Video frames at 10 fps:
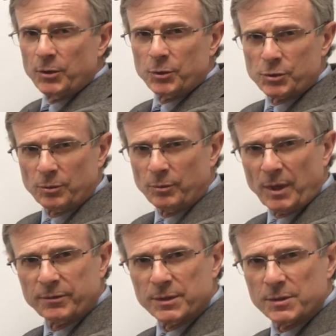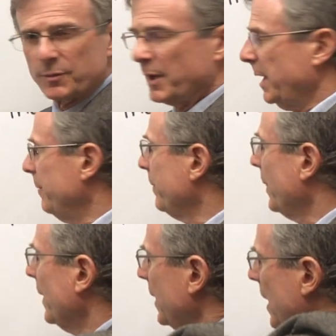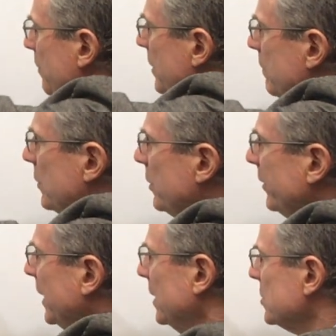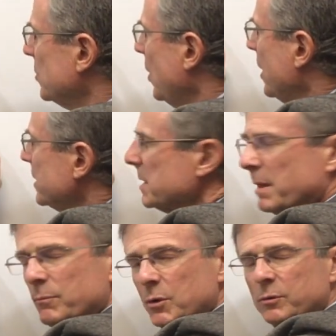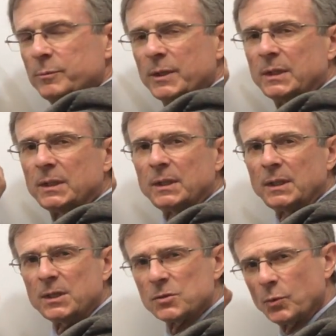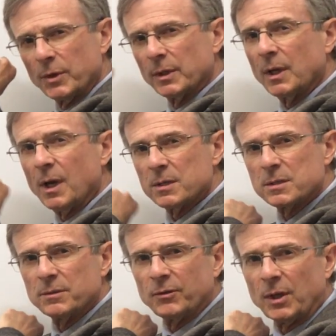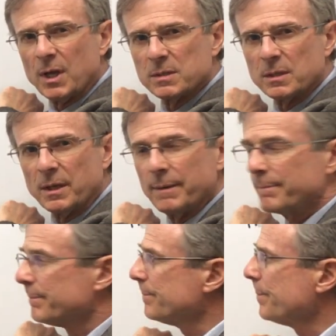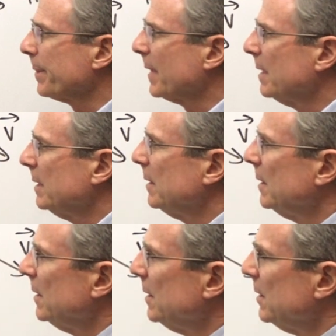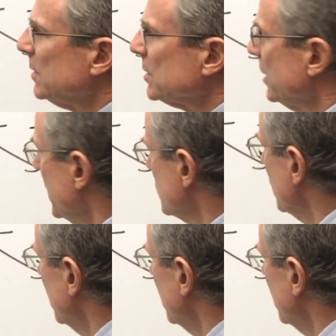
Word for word: inertial reference frame, can be moving as long as that movement is with a constant velocity. So that's what